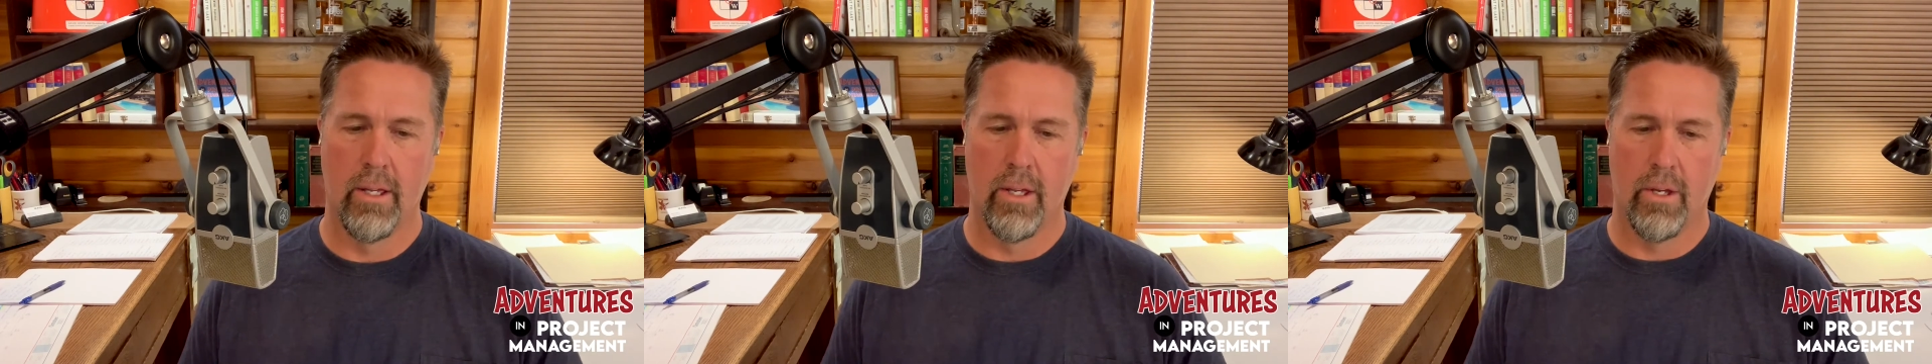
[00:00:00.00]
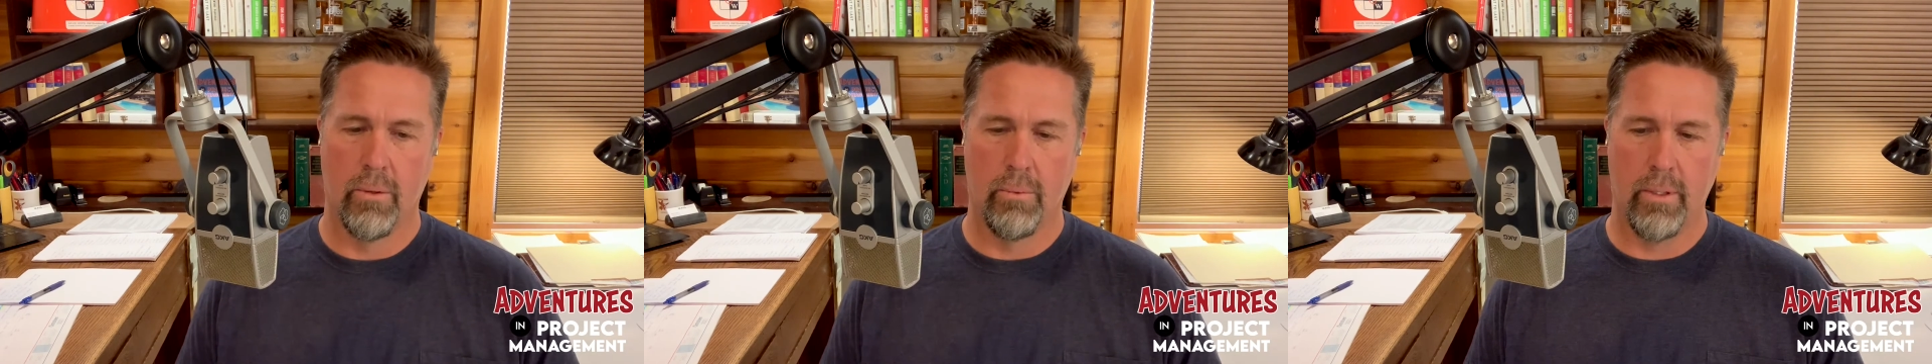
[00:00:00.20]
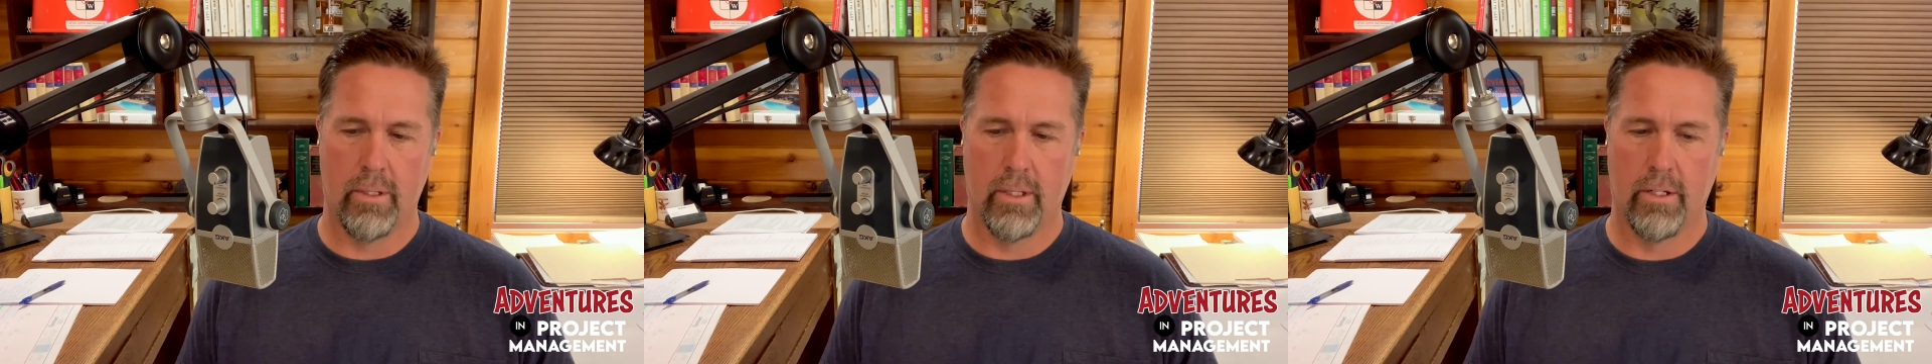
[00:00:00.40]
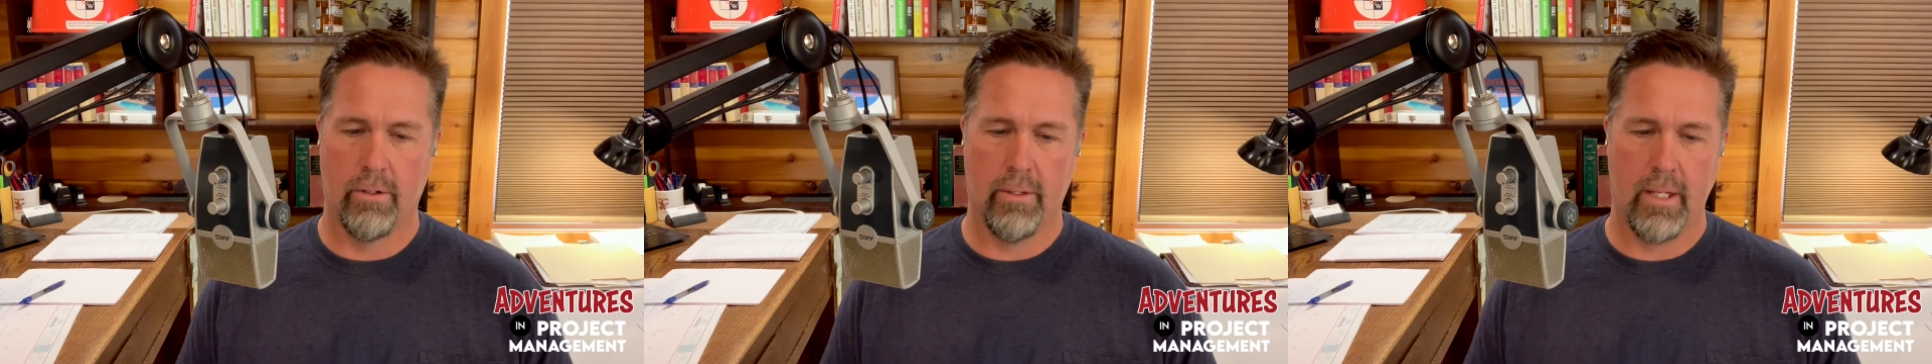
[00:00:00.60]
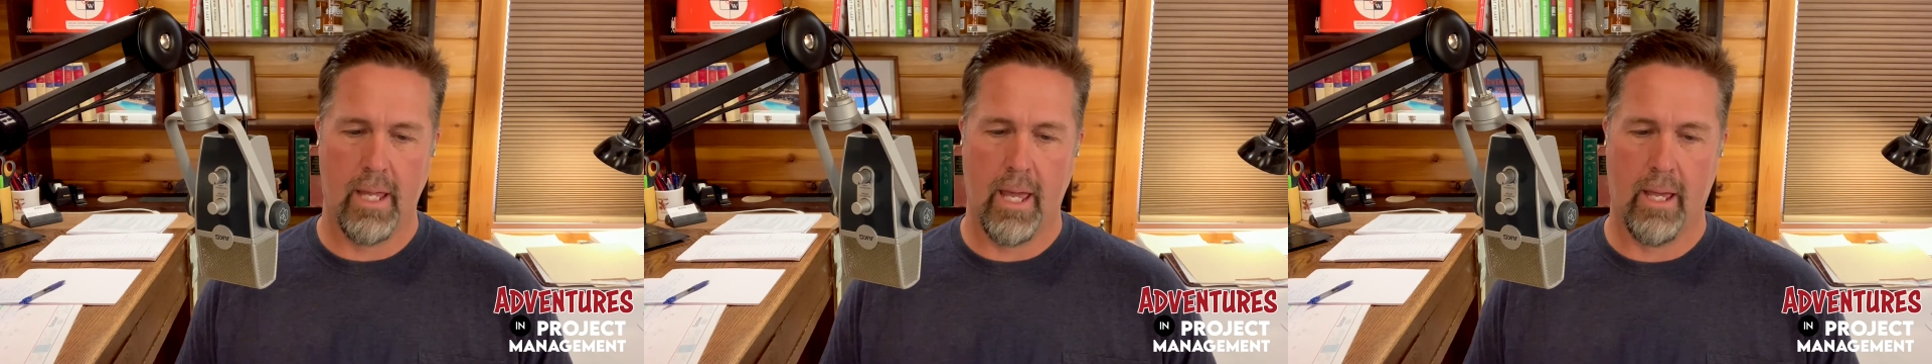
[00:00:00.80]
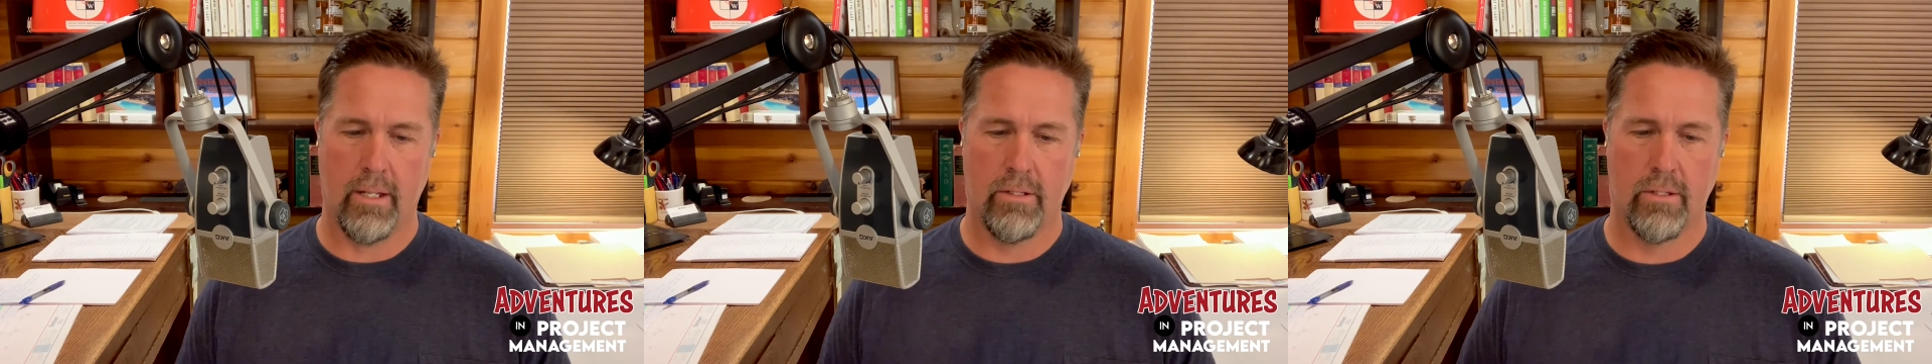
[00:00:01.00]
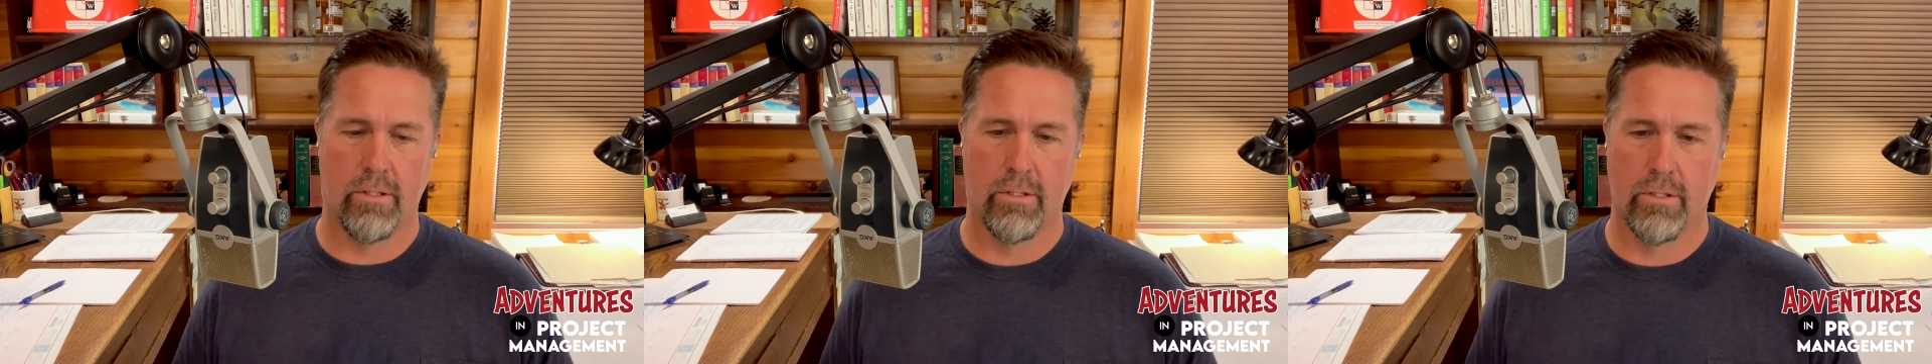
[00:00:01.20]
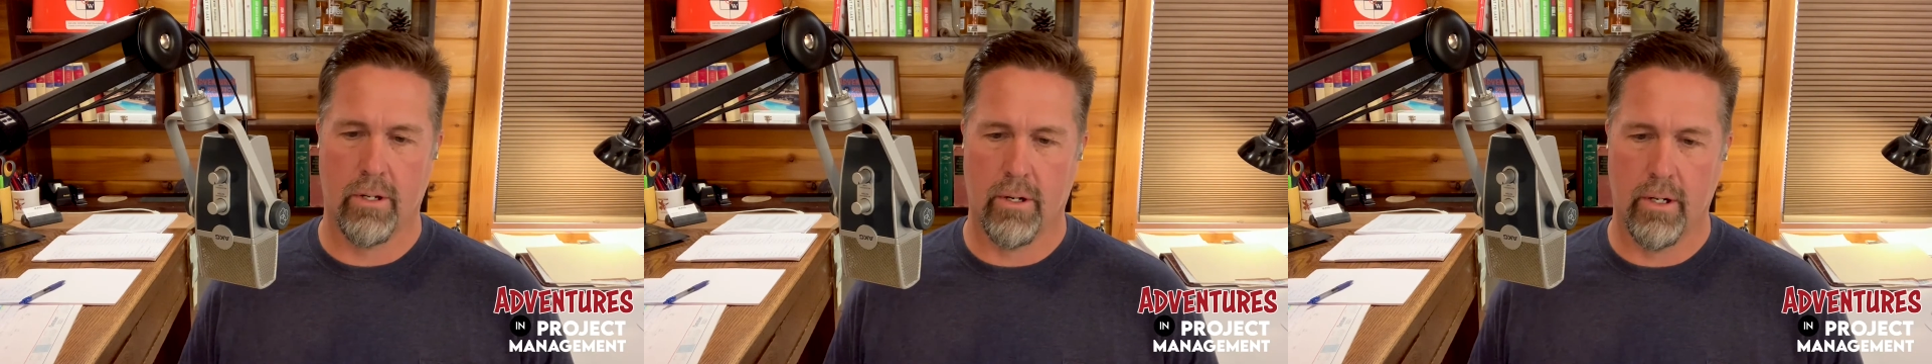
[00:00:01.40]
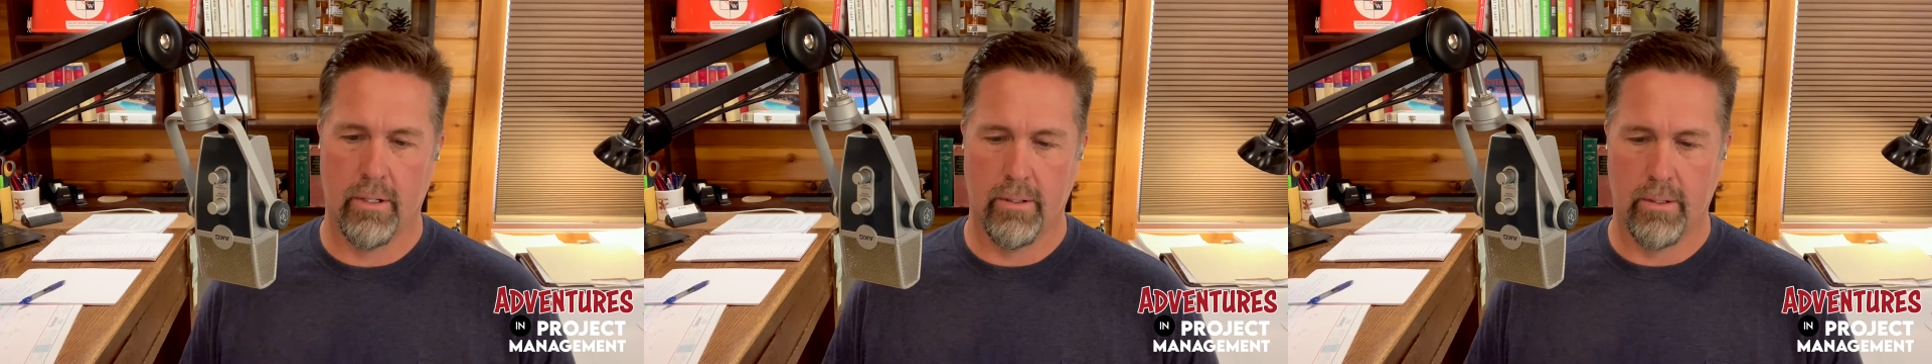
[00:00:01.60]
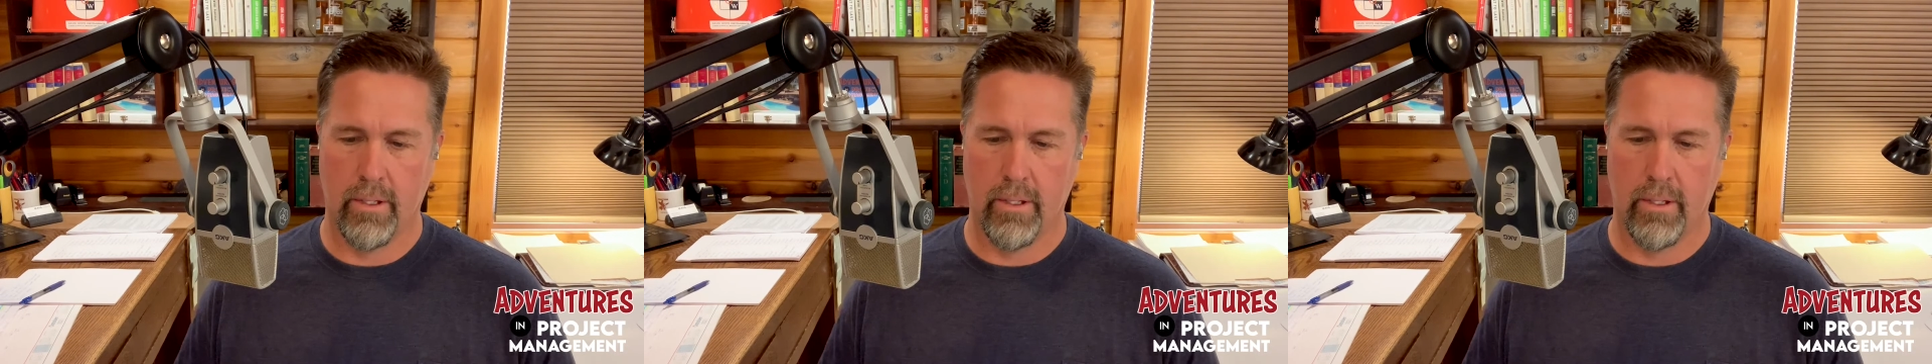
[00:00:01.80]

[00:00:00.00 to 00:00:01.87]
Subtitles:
We literally had to start